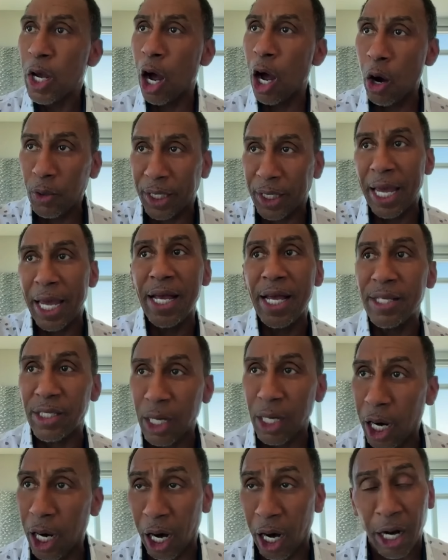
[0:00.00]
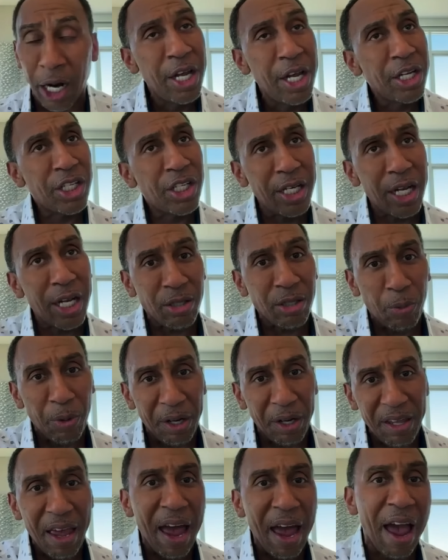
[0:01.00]
Okay, it's her. She doesn't
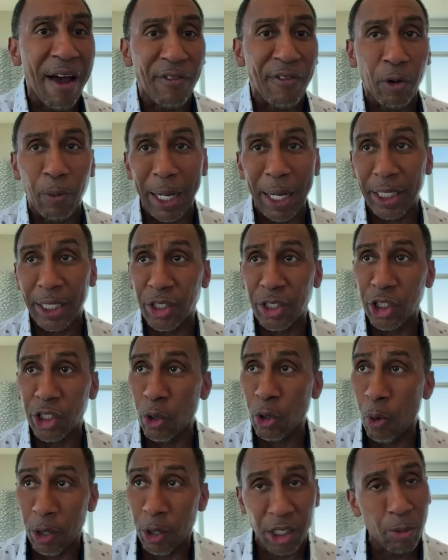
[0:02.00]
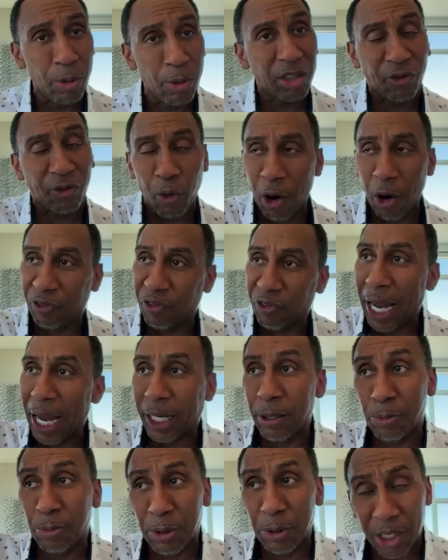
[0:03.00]
really have a record to show on. She was for
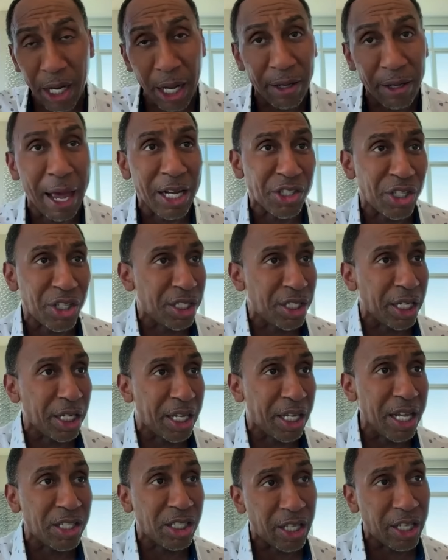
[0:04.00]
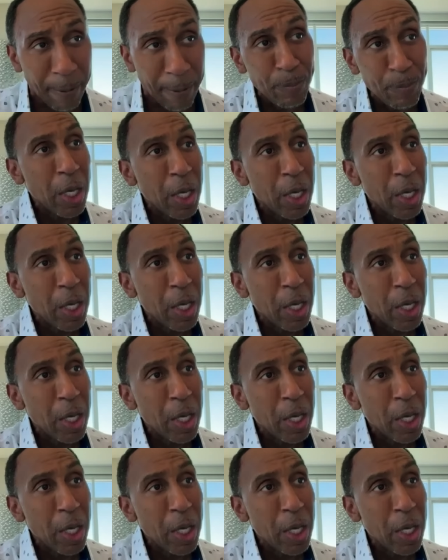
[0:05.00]
fracking, which now she's against it.